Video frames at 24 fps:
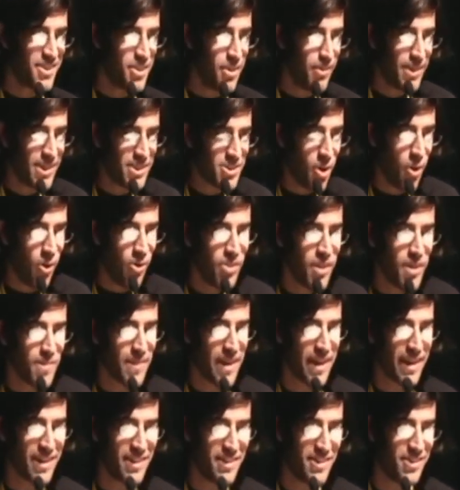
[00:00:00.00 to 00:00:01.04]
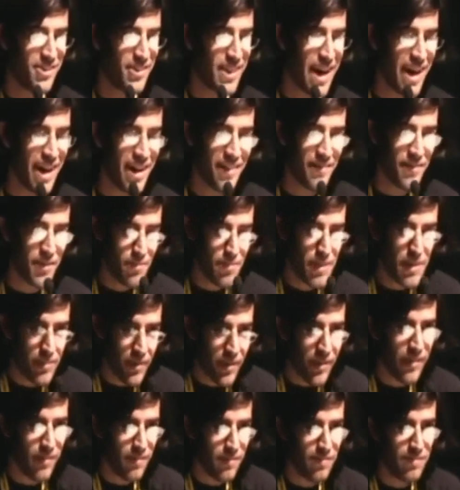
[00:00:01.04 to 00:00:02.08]
Nobody told them they could do that. A few
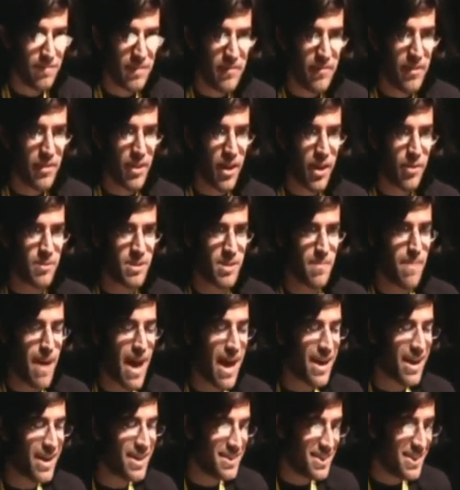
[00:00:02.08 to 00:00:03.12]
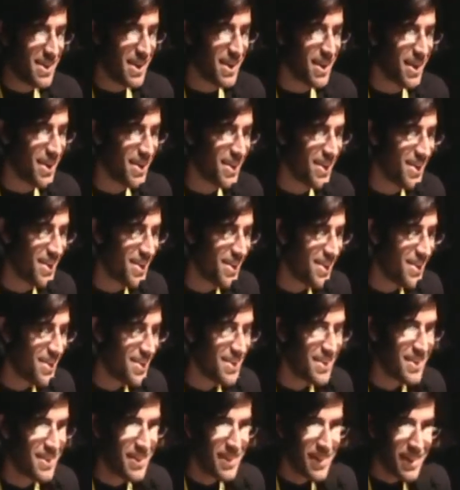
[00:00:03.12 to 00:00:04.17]
people even thought it was a bad idea.
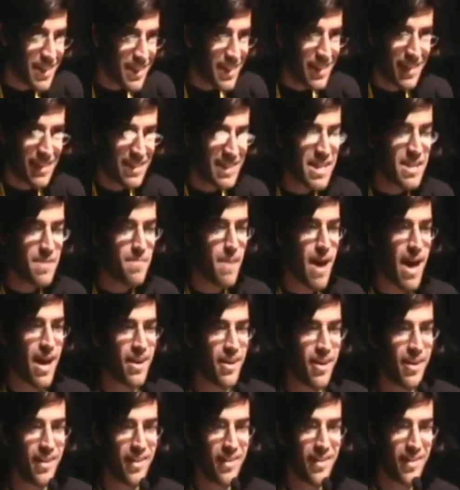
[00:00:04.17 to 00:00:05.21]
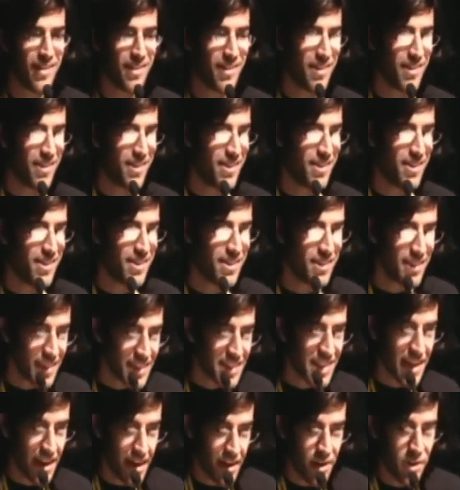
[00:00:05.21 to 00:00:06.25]
It didn't matter. The
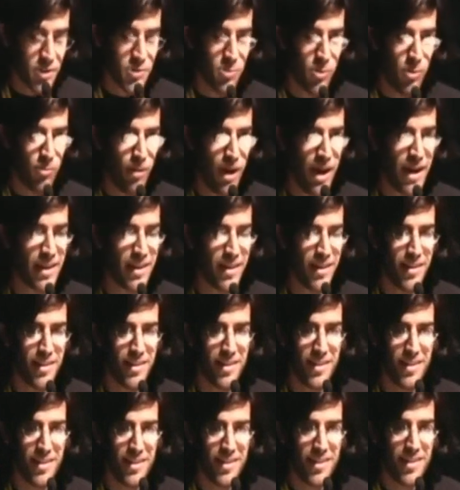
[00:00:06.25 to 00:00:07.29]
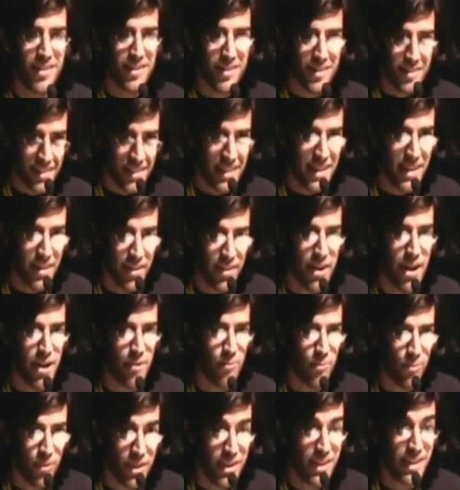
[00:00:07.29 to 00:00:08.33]
senators were right. The internet
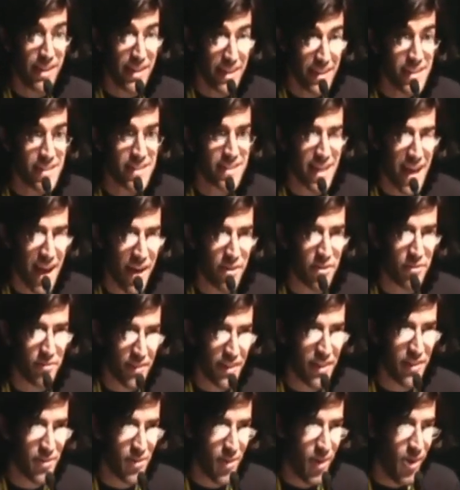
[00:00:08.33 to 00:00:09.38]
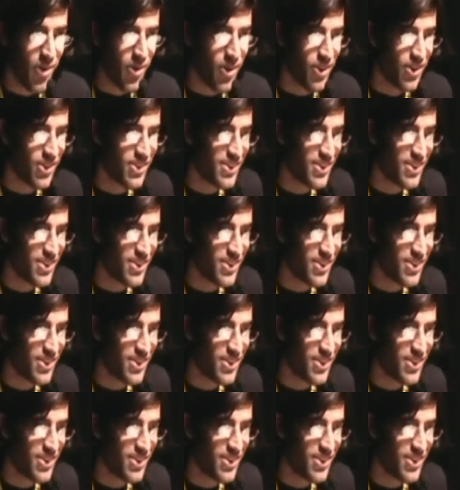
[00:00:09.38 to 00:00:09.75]
really is out of control.